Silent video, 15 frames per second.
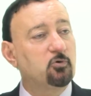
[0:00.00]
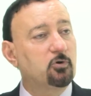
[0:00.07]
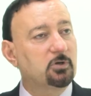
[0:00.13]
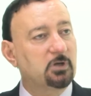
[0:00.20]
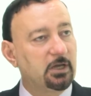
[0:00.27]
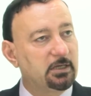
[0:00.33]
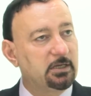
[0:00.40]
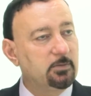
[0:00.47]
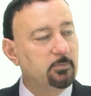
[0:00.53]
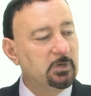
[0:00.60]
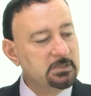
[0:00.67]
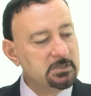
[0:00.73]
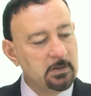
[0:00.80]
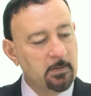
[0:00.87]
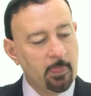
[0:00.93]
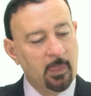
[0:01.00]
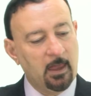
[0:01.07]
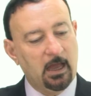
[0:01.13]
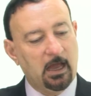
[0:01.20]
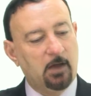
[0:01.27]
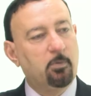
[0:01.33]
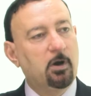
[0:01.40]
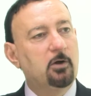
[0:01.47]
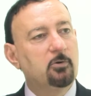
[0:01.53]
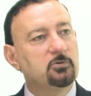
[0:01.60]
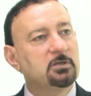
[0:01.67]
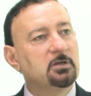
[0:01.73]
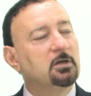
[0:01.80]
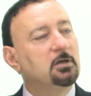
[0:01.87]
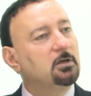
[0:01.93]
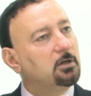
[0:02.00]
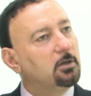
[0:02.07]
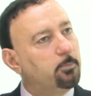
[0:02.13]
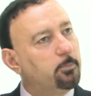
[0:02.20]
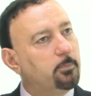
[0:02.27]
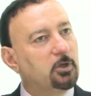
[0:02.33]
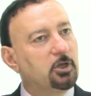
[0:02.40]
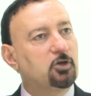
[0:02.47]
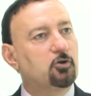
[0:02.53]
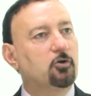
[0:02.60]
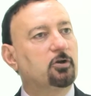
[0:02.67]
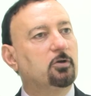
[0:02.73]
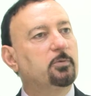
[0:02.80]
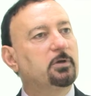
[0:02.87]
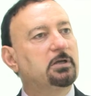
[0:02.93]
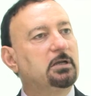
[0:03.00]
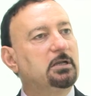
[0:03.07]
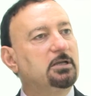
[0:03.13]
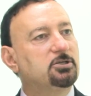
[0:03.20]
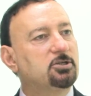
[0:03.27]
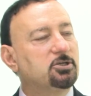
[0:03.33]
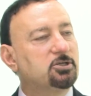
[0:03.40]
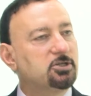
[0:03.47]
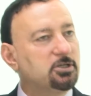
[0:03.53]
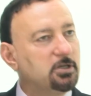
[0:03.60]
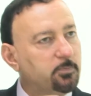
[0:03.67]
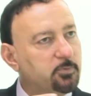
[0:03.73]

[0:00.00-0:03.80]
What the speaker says: agreement about economic relationship,